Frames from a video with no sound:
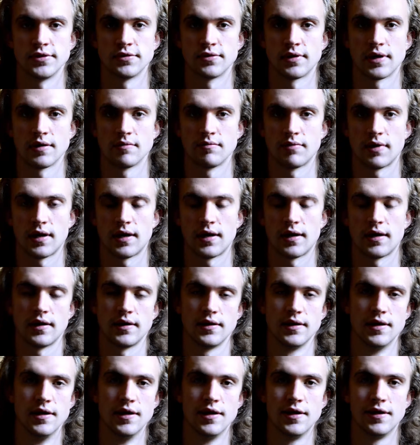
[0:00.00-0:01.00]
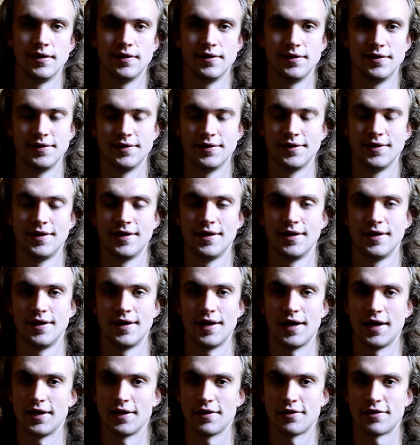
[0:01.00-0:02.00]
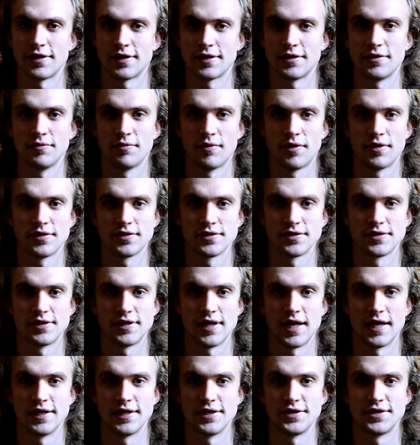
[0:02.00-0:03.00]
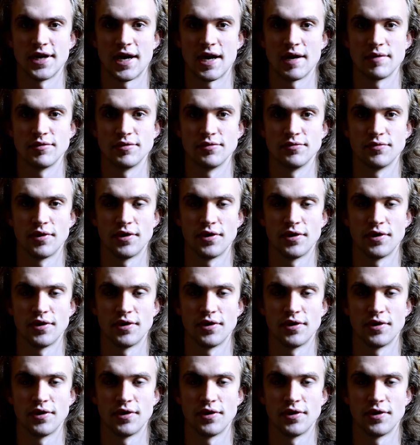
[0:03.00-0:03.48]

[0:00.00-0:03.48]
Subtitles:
you can buy anything you want, anytime you